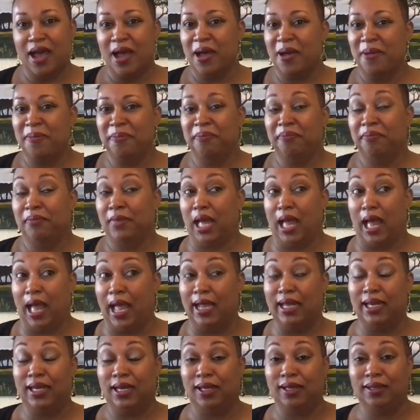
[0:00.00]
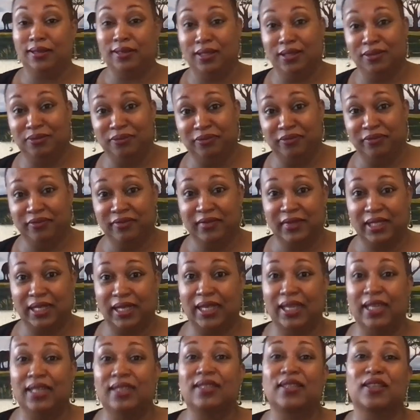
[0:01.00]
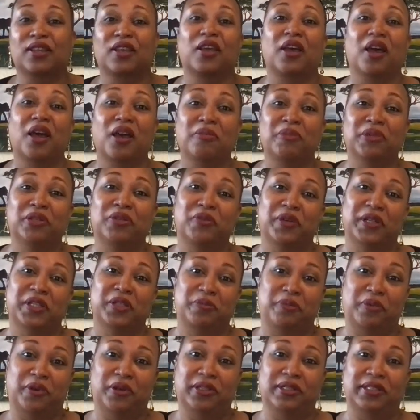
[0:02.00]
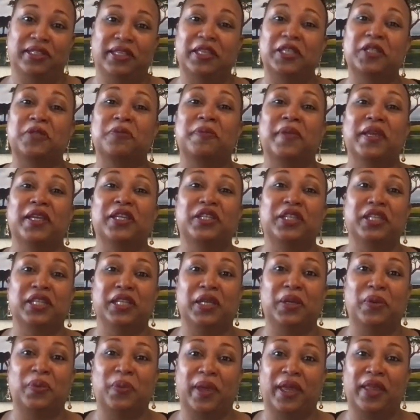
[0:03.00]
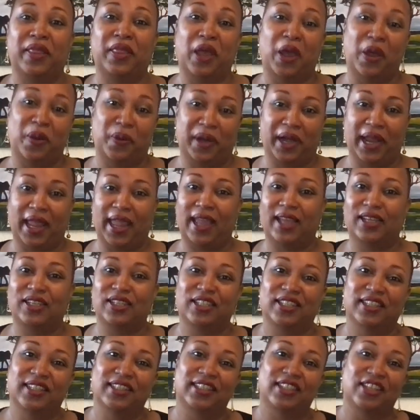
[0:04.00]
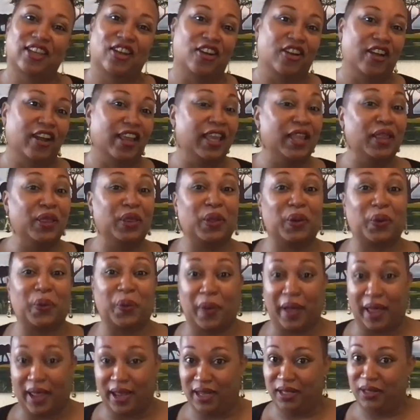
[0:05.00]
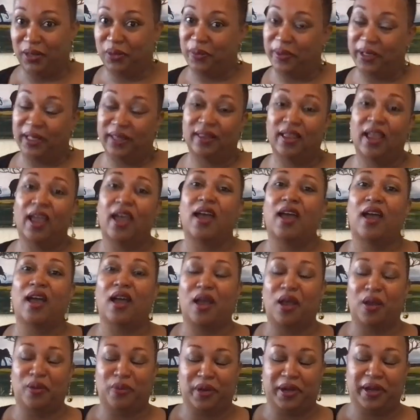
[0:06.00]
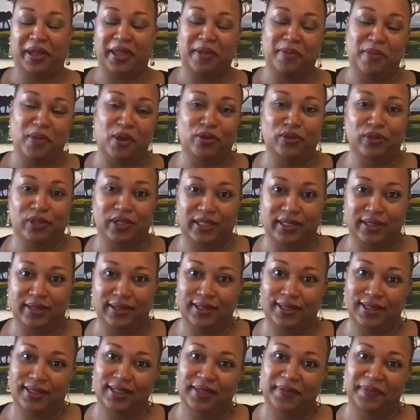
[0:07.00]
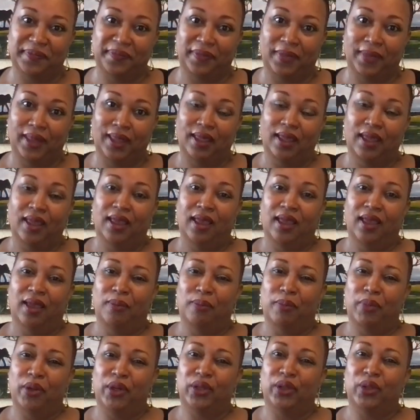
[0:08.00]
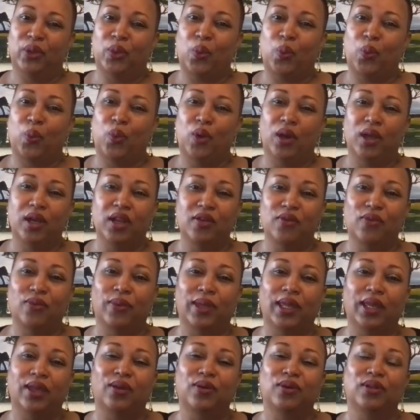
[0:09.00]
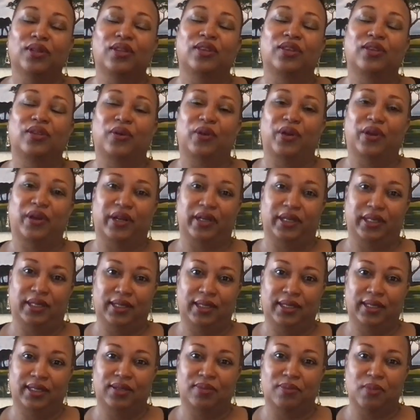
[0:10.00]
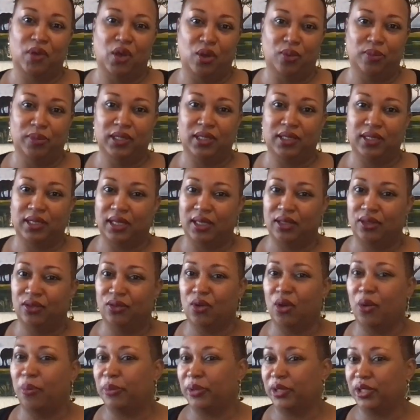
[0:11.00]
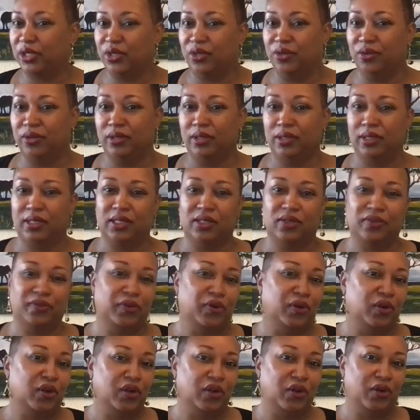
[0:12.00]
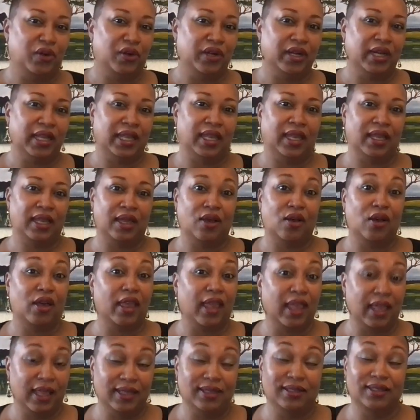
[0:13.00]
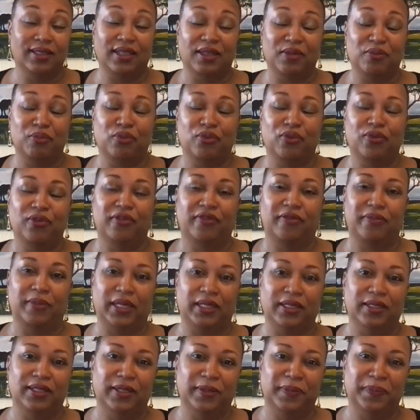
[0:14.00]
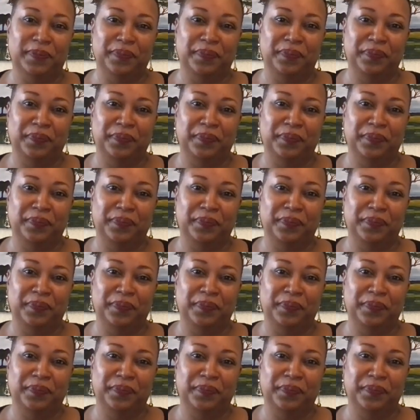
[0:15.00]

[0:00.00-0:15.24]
I did. It's a common response, especially when our actions are intertwined with our emotions. But what if we could turn these moments into opportunities for learning and improvement?